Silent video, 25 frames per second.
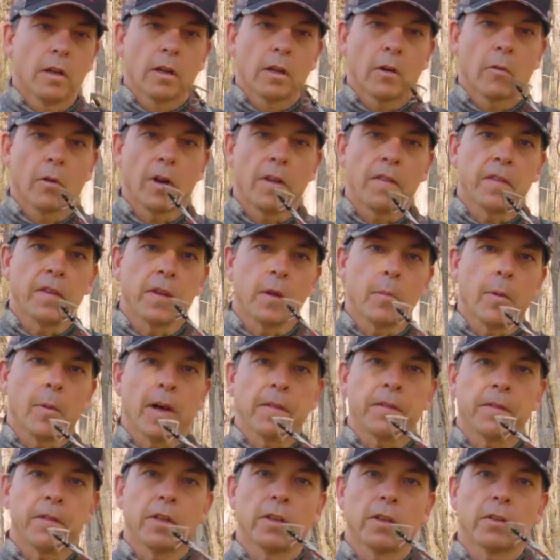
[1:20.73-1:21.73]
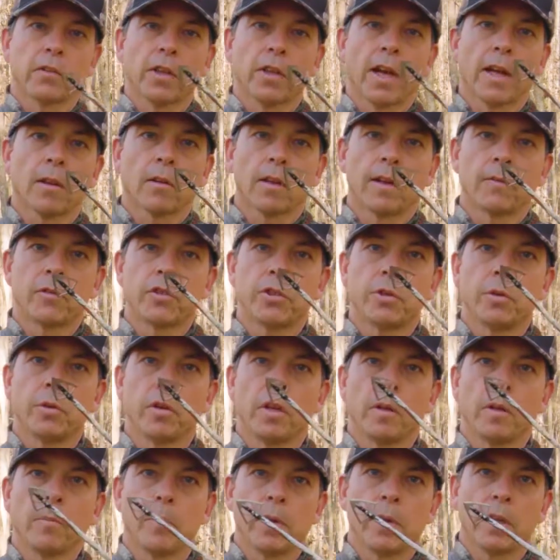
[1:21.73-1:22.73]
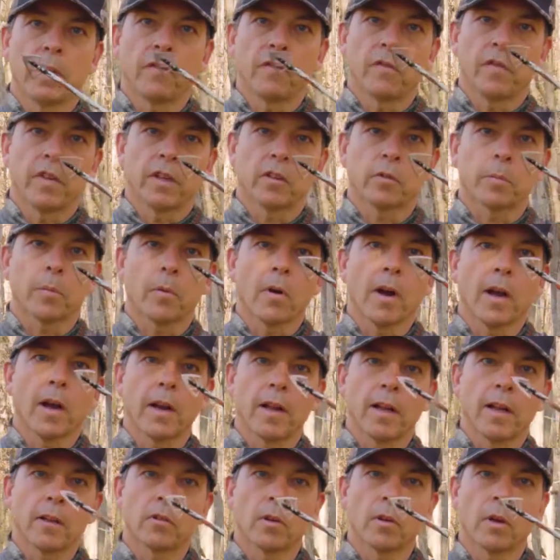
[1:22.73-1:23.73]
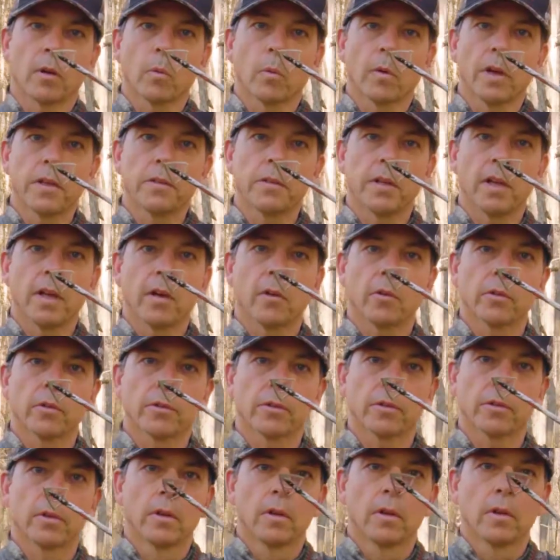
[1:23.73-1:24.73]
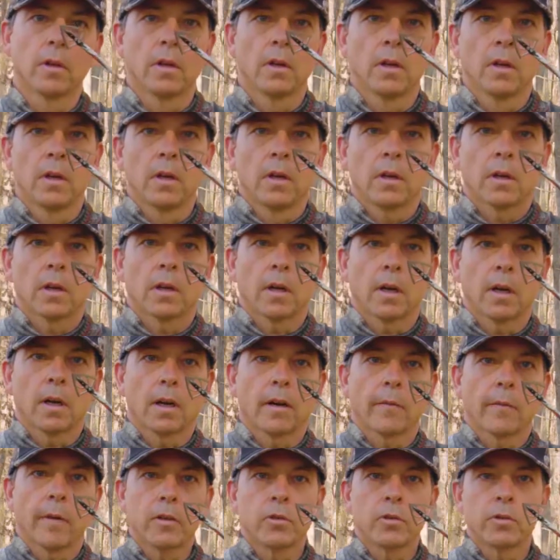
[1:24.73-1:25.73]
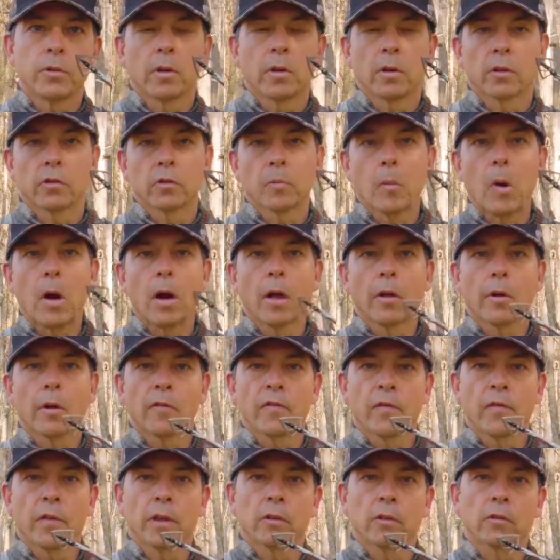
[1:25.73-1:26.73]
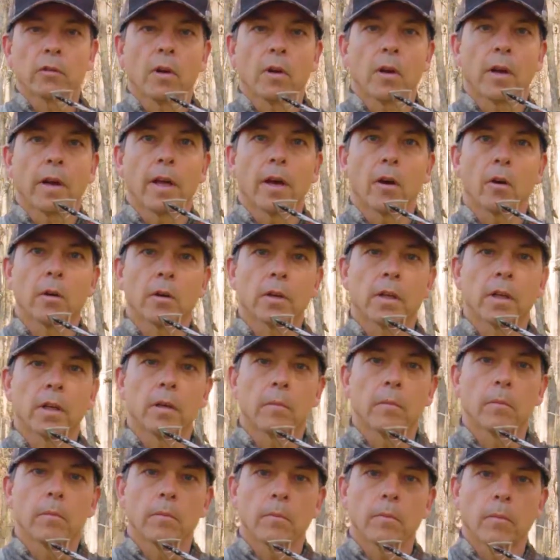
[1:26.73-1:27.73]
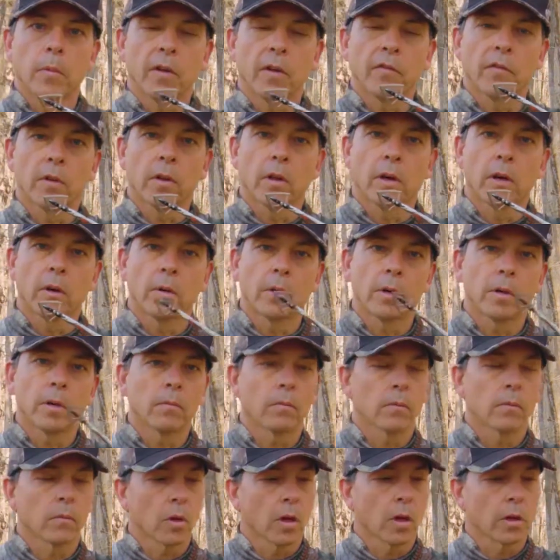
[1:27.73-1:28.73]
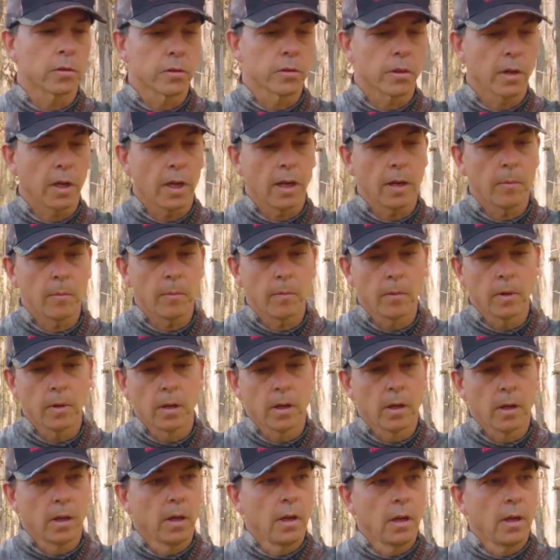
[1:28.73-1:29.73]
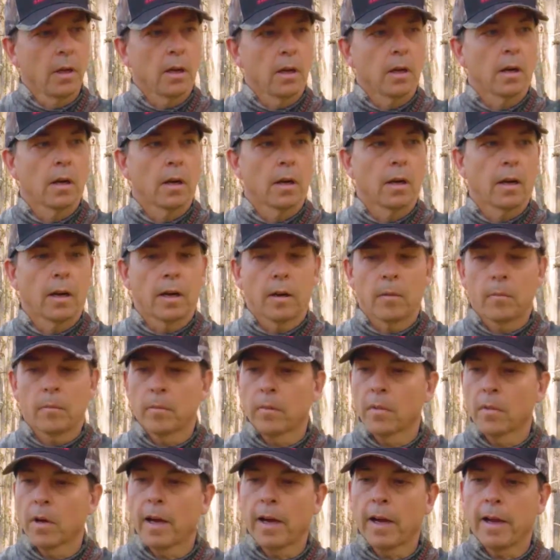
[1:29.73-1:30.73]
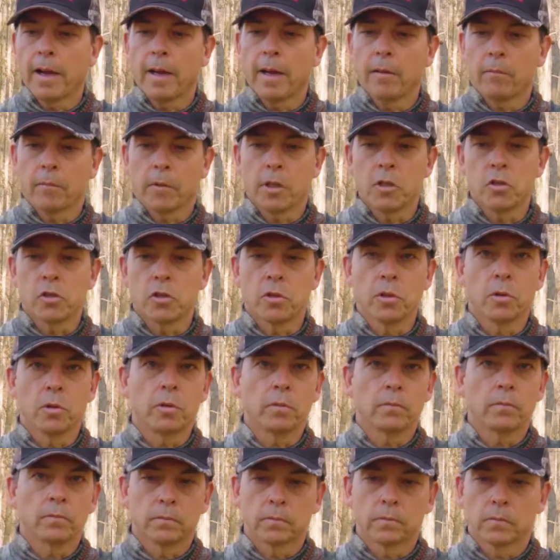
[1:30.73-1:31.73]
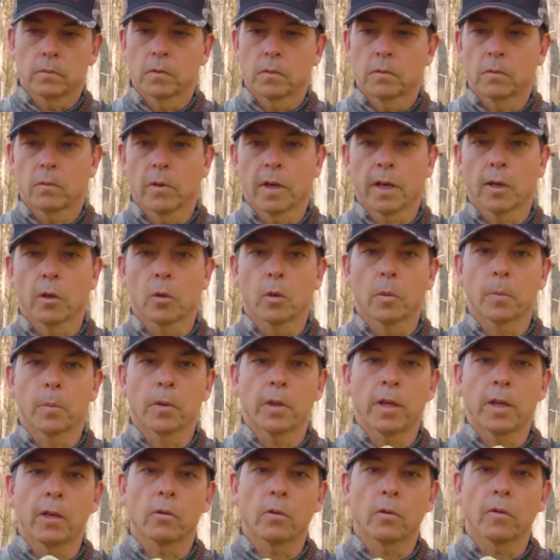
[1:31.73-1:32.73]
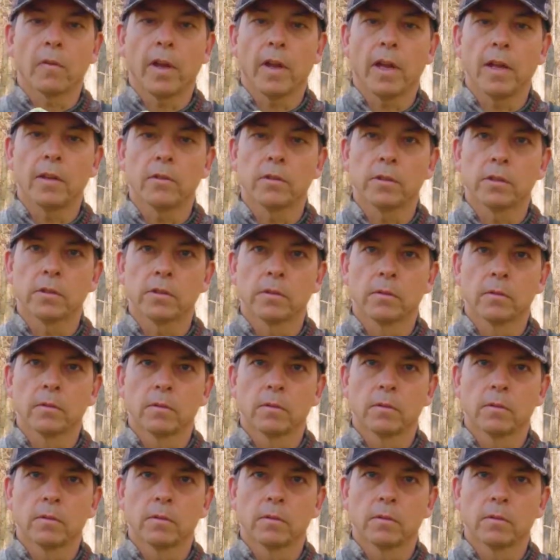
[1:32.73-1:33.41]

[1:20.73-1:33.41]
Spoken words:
Great thing about this, I love shooting big fixed broadheads on whitetails. I shoot a smaller fixed on elk and buffalo and larger game. I can shoot regular blazer vanes,